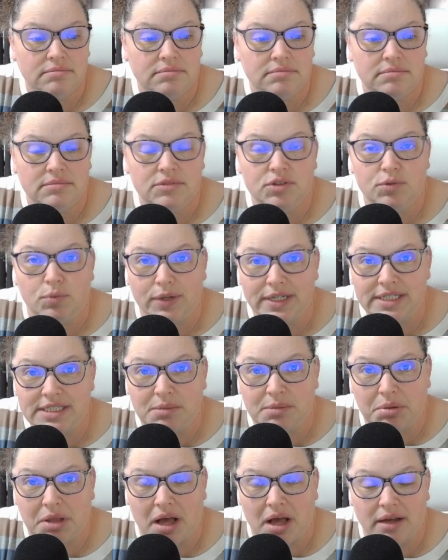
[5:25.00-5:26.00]

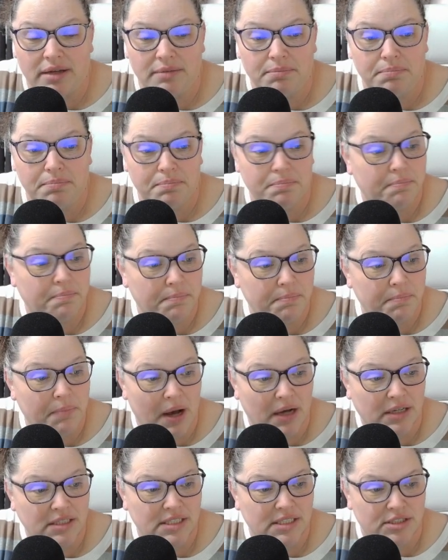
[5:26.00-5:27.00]
resupply
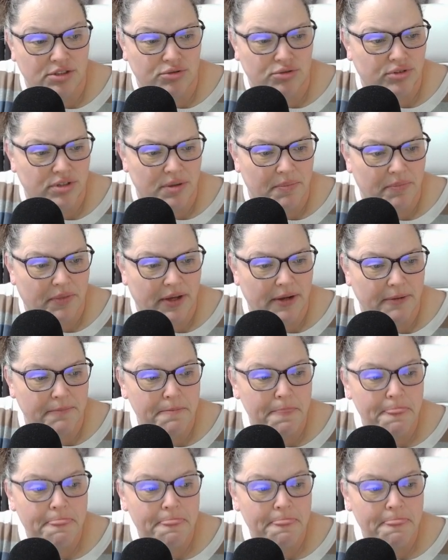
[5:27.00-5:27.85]
boxes or something.